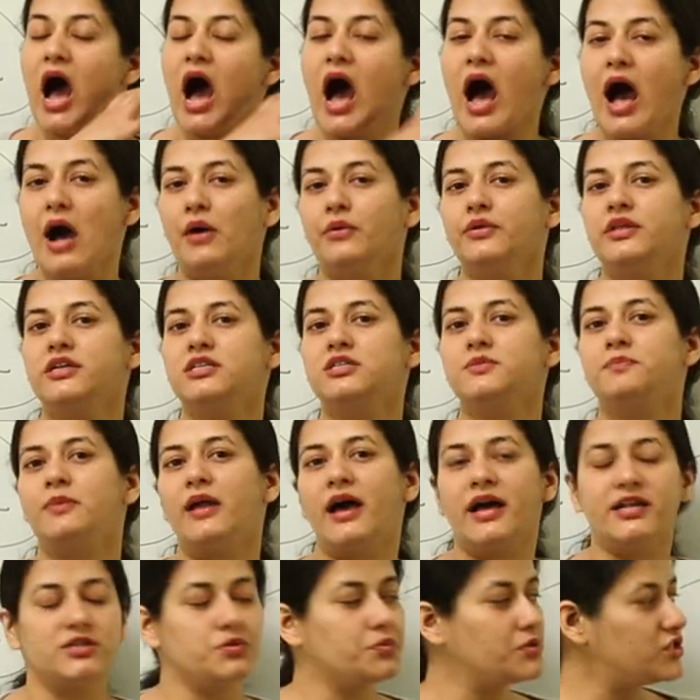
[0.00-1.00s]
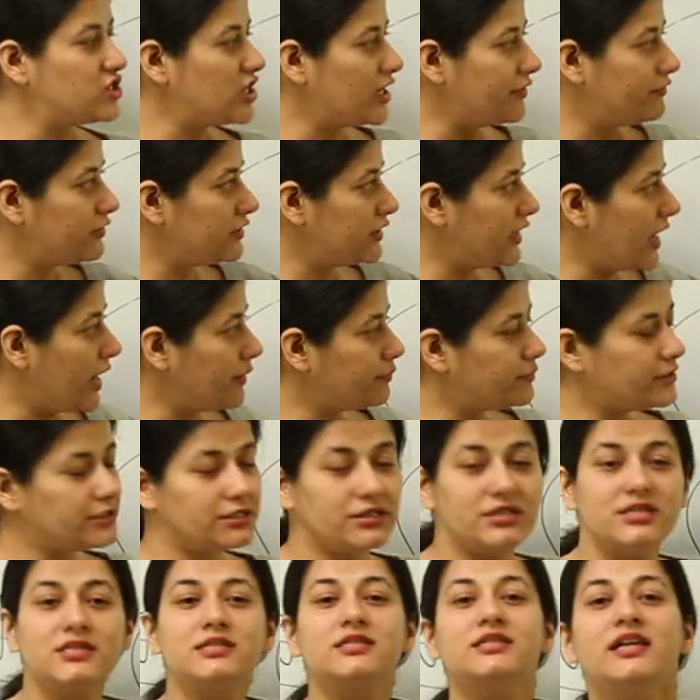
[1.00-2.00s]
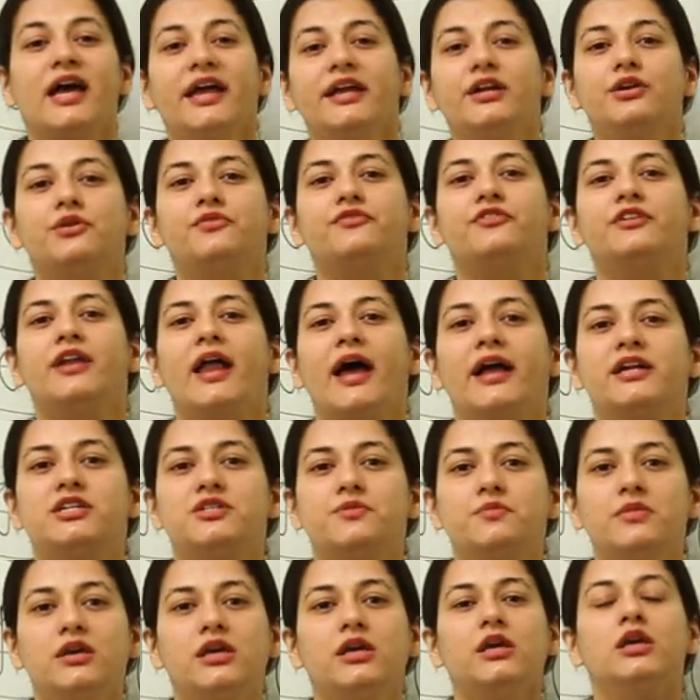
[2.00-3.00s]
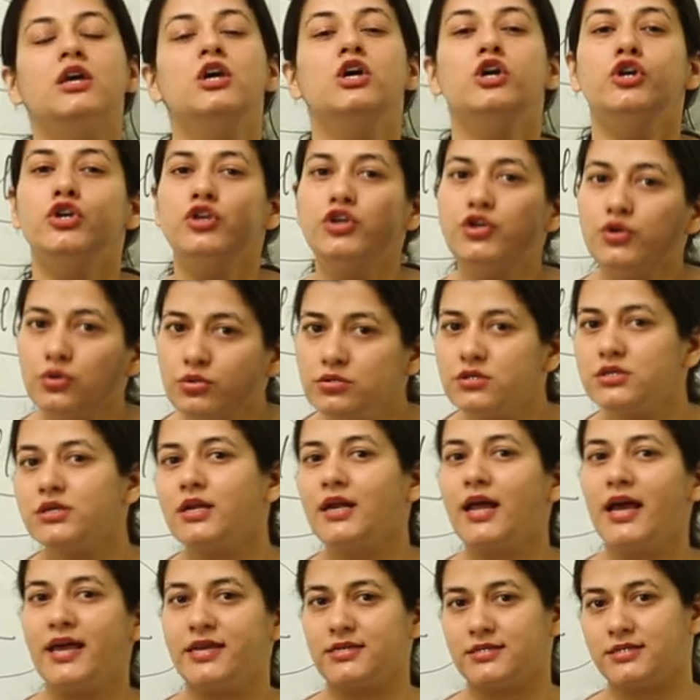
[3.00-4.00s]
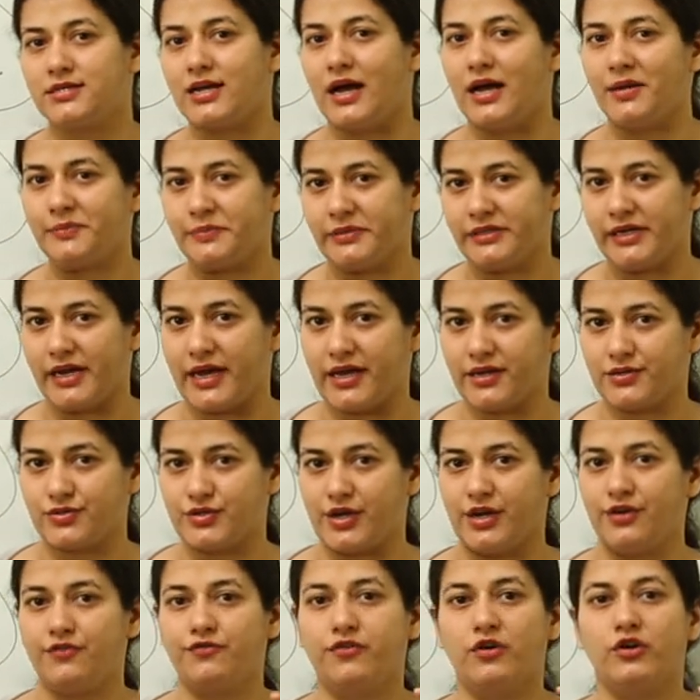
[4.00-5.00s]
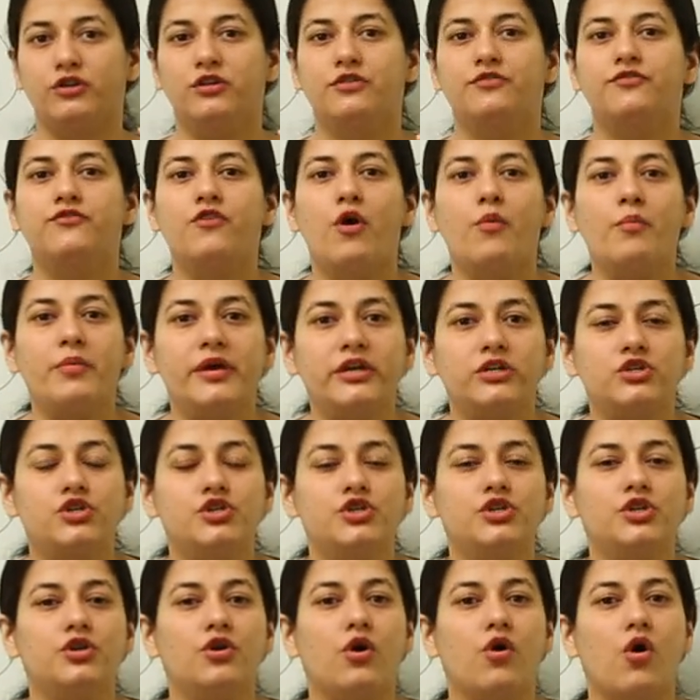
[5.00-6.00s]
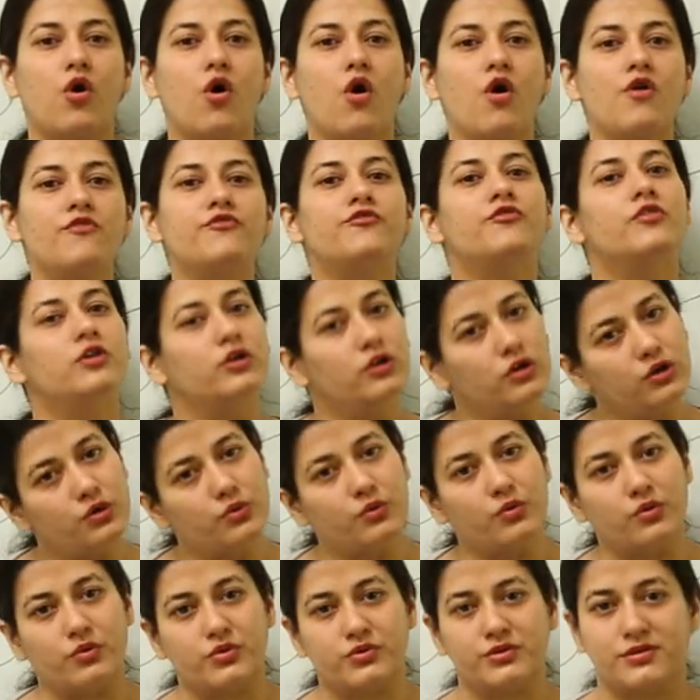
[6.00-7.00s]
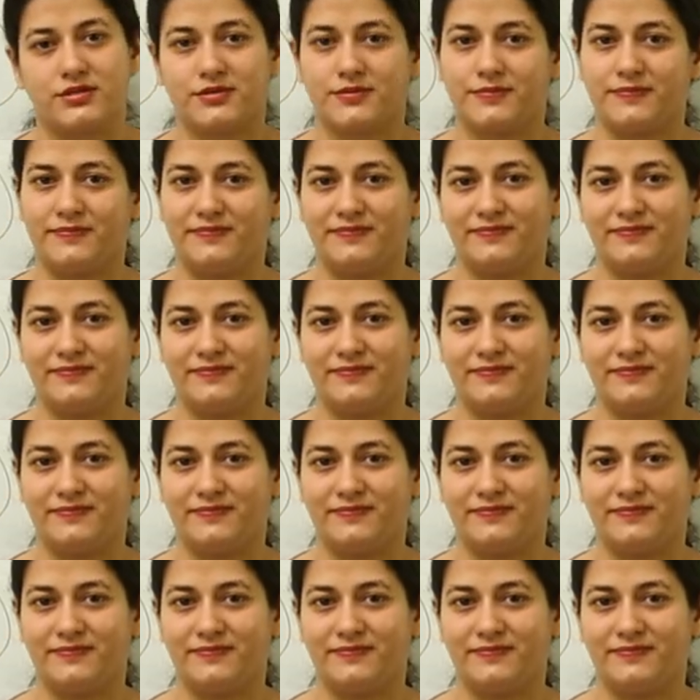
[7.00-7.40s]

how these plants which have adapted this kind of anatomy utilize carbon dioxide for the formation of glucose.